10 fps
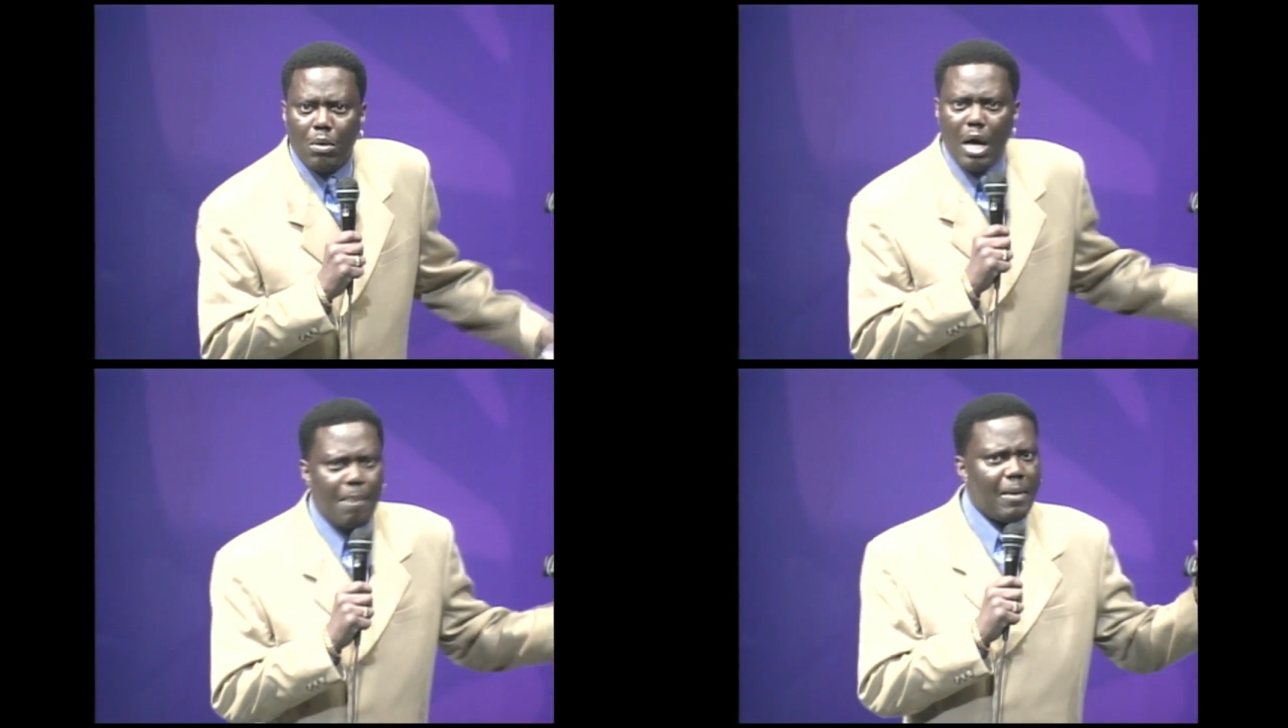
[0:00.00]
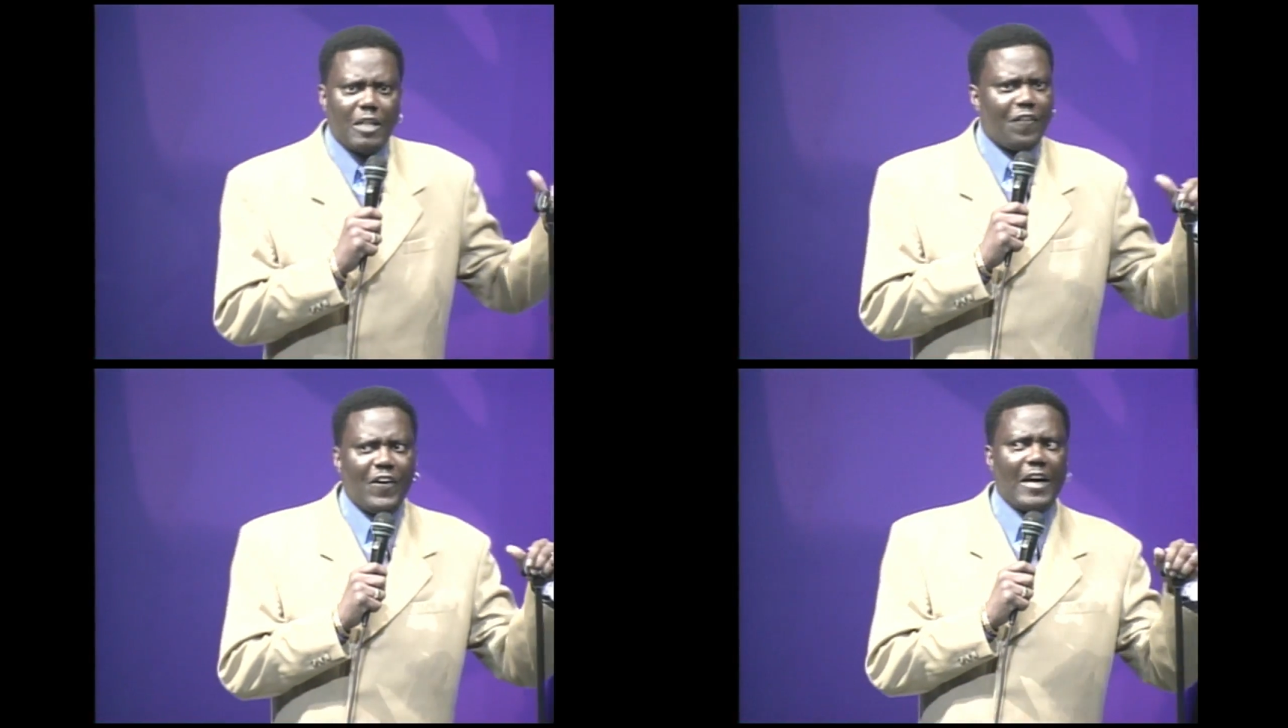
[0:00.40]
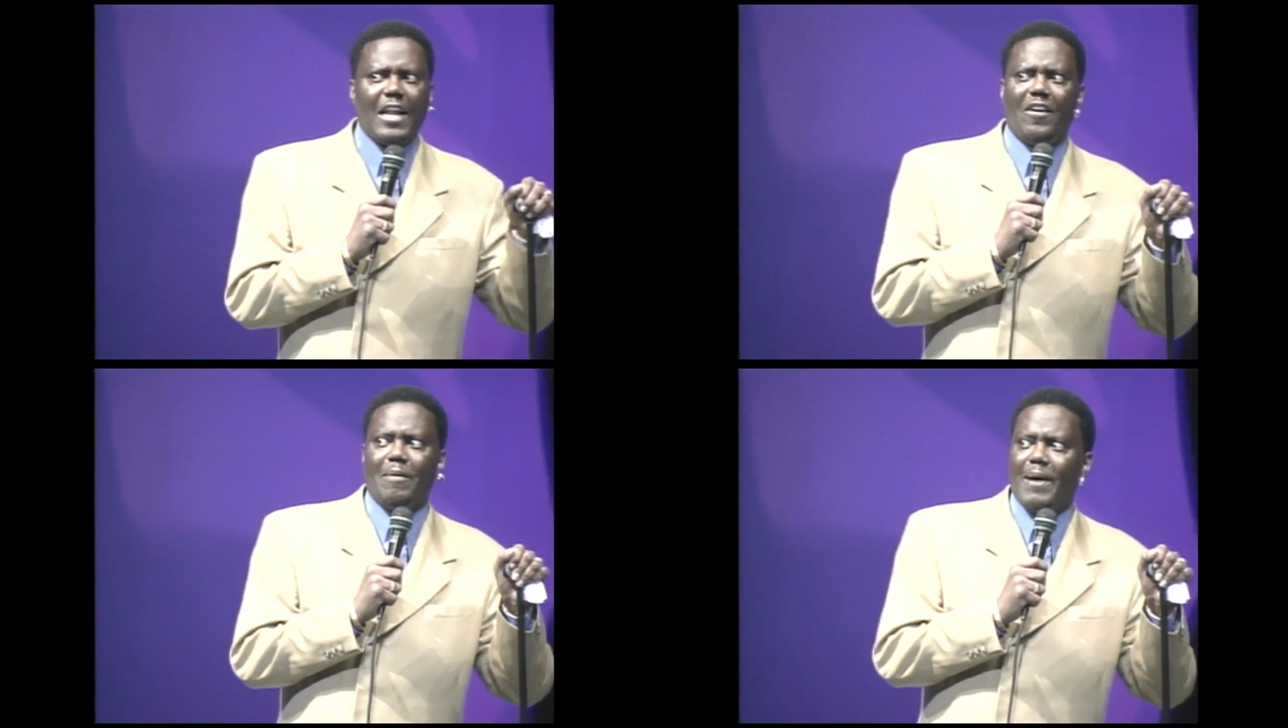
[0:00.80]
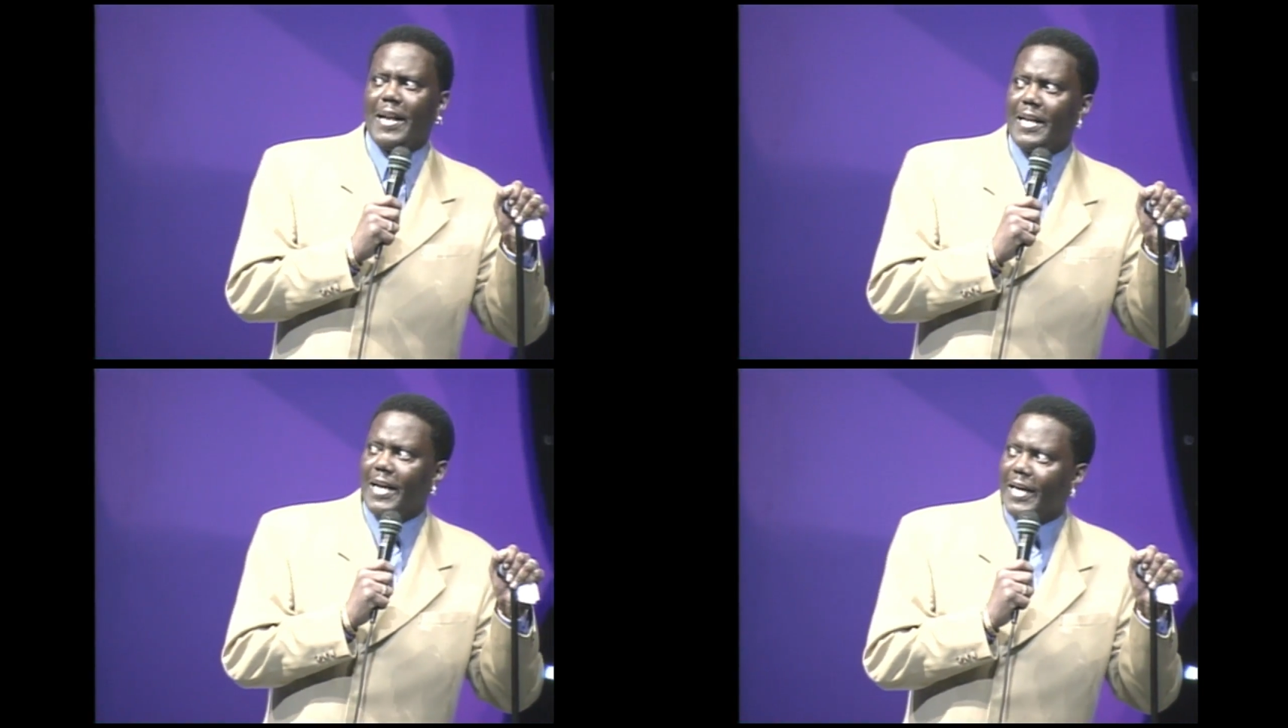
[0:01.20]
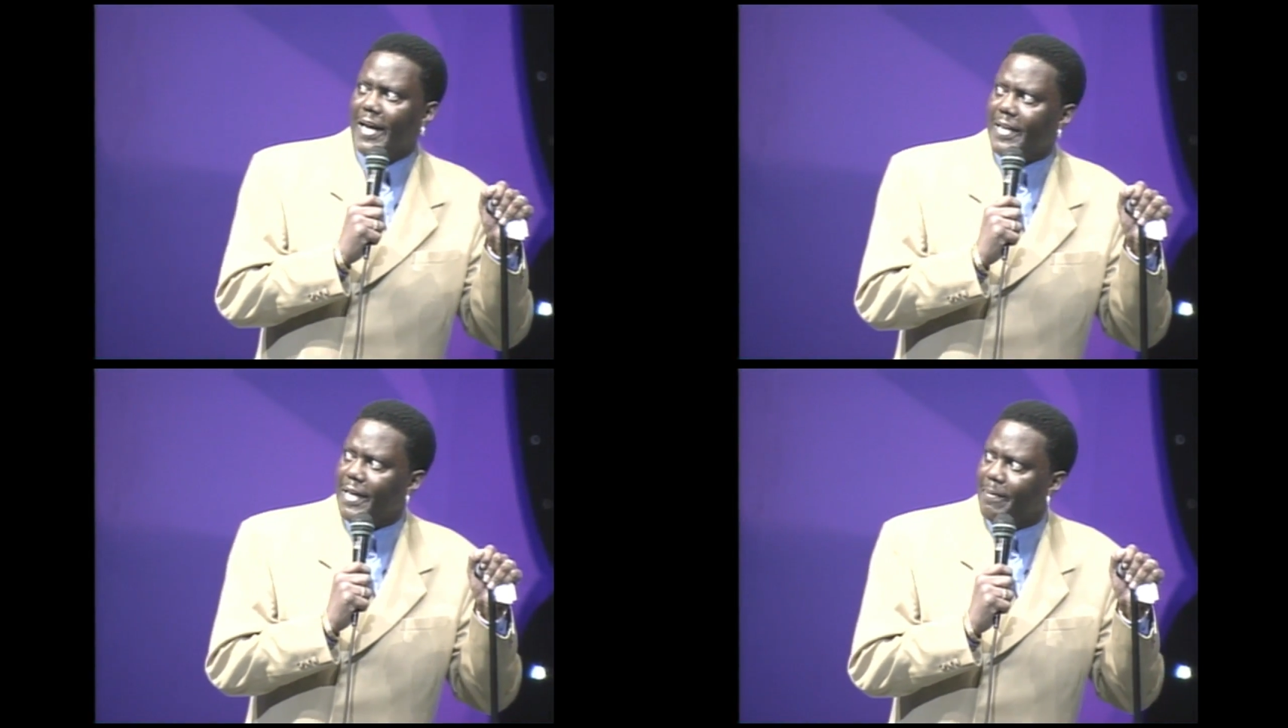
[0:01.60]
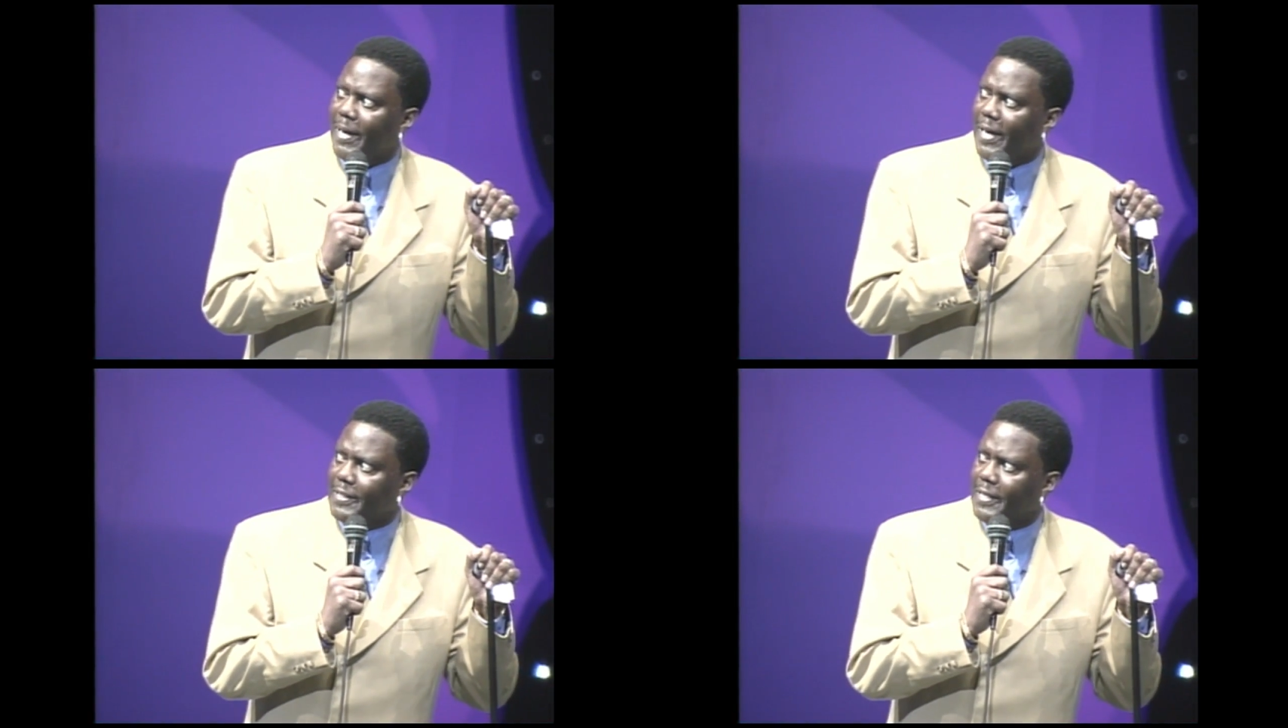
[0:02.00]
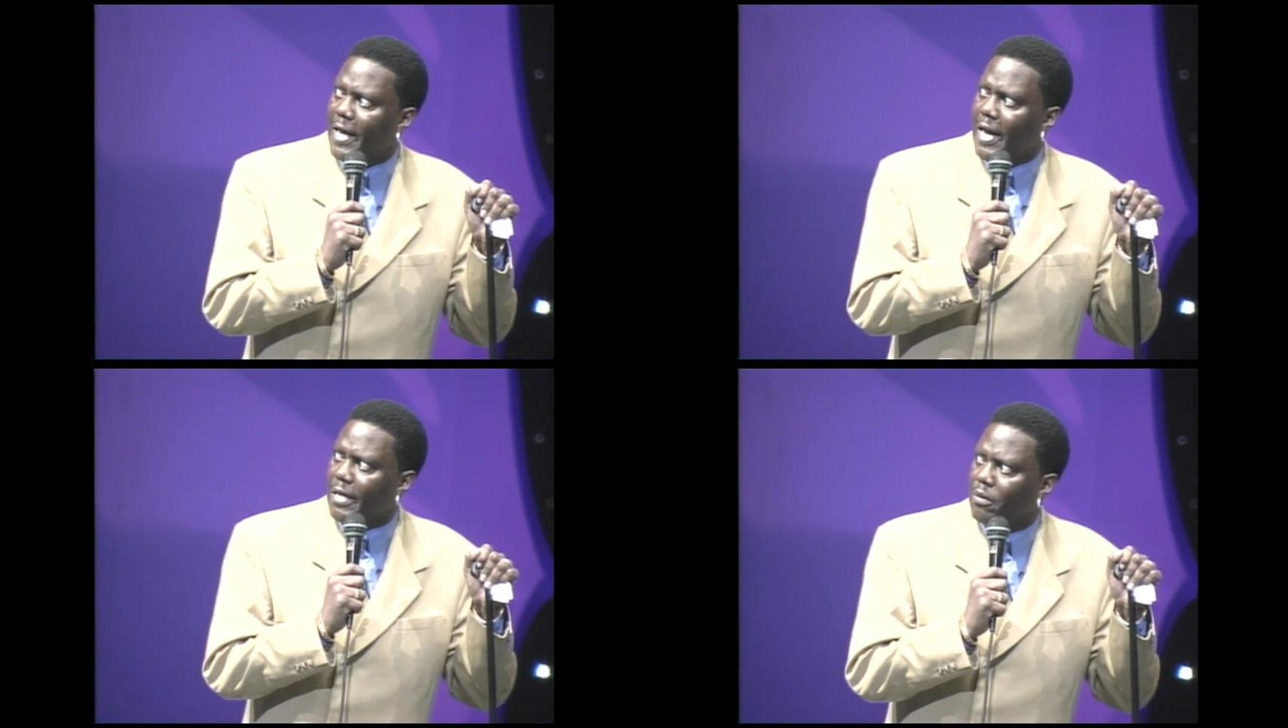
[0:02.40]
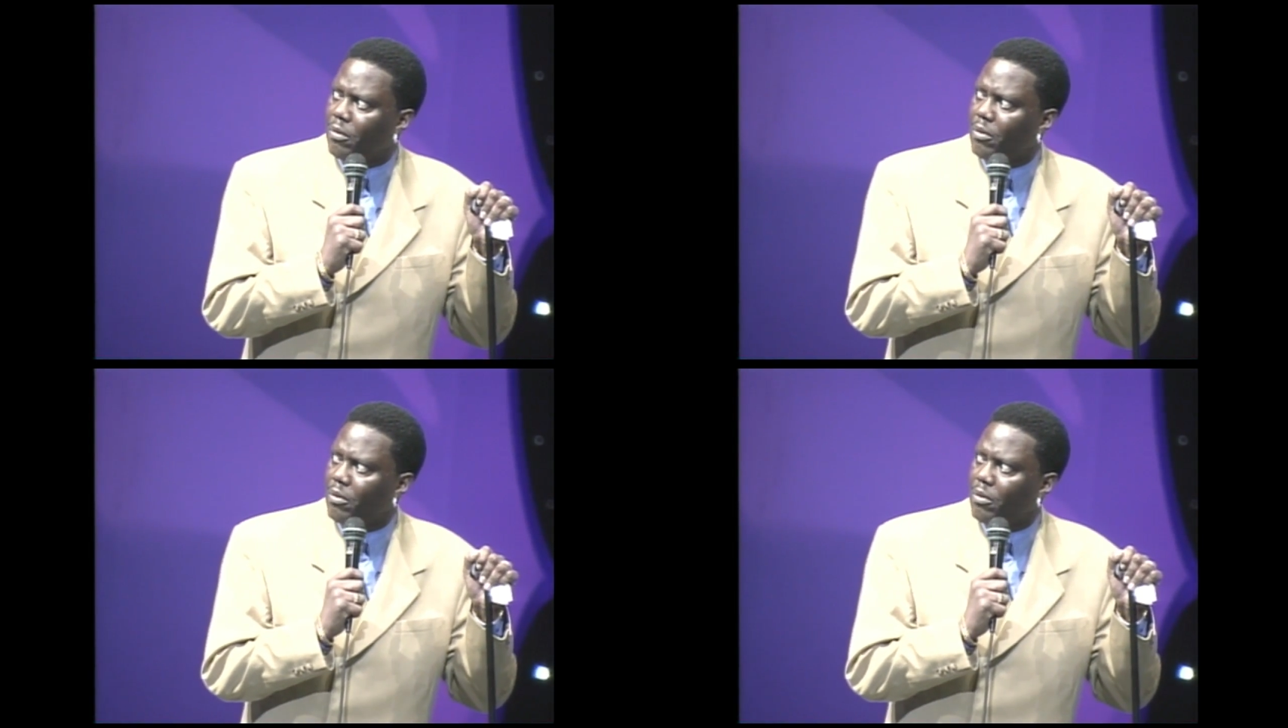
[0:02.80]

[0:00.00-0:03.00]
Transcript: I'm motherfucking everybody in the goddamn house tonight.